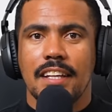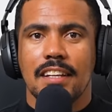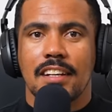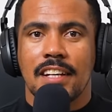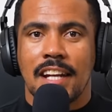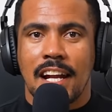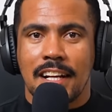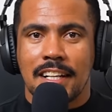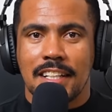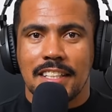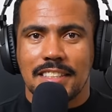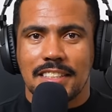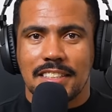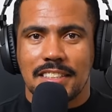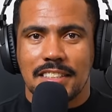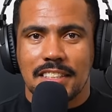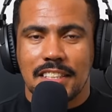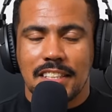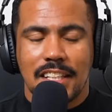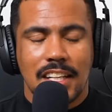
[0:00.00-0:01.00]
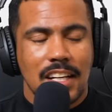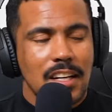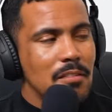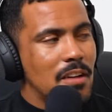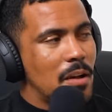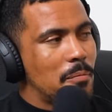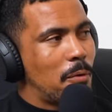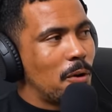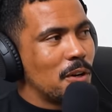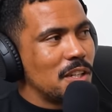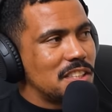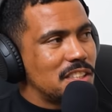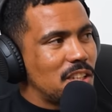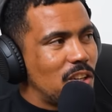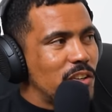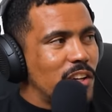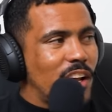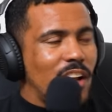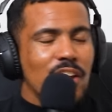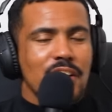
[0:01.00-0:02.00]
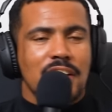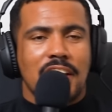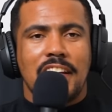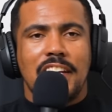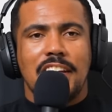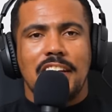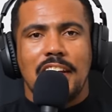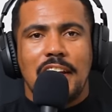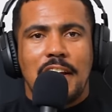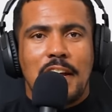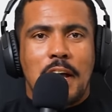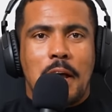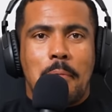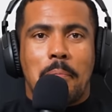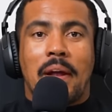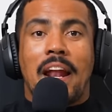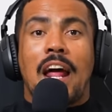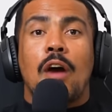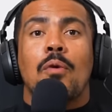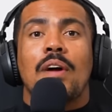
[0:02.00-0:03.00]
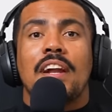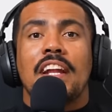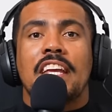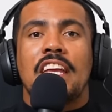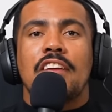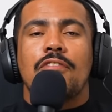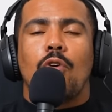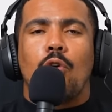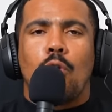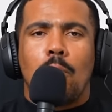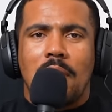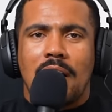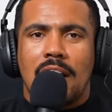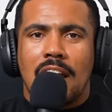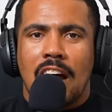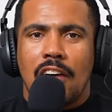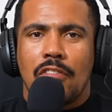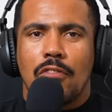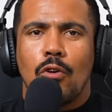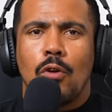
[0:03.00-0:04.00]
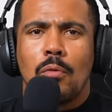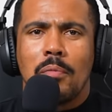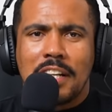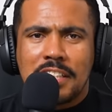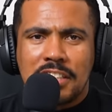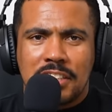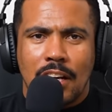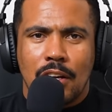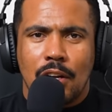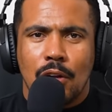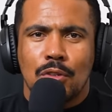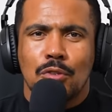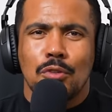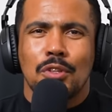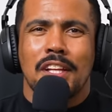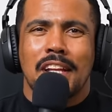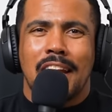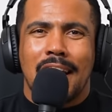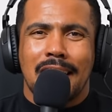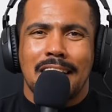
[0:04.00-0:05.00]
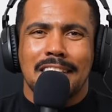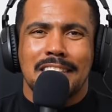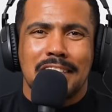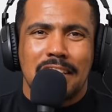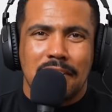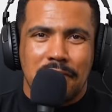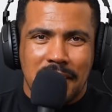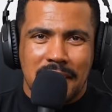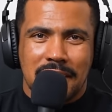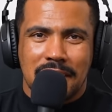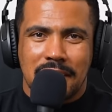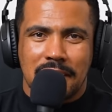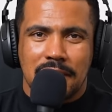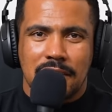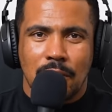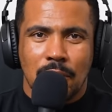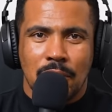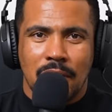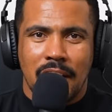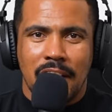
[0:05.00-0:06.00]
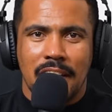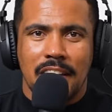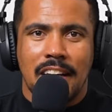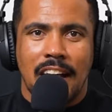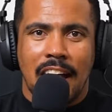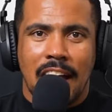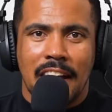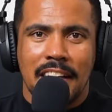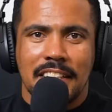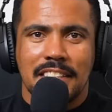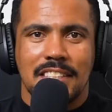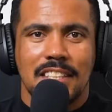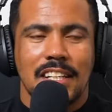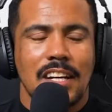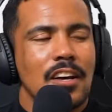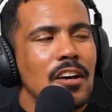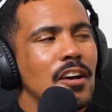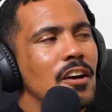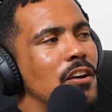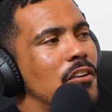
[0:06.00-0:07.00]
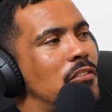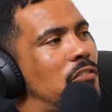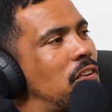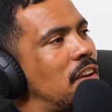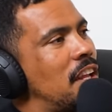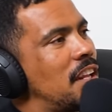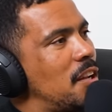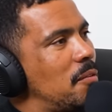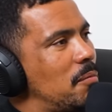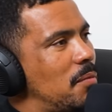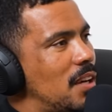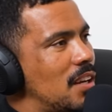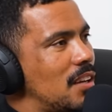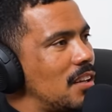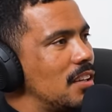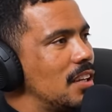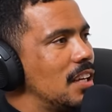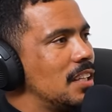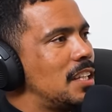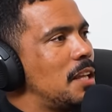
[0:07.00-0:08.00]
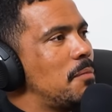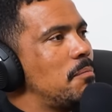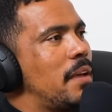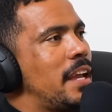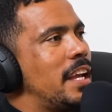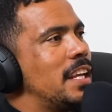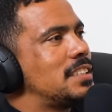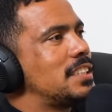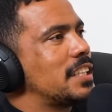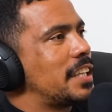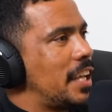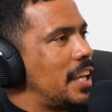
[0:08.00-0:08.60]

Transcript: It's still on holiday. My body is still on holiday. But I want to give all my love, all my shout out yep. to the Rakkers in the Weskus. Okay, mm. guys. Ah, oh yeah, they know. Edinburgh, die mense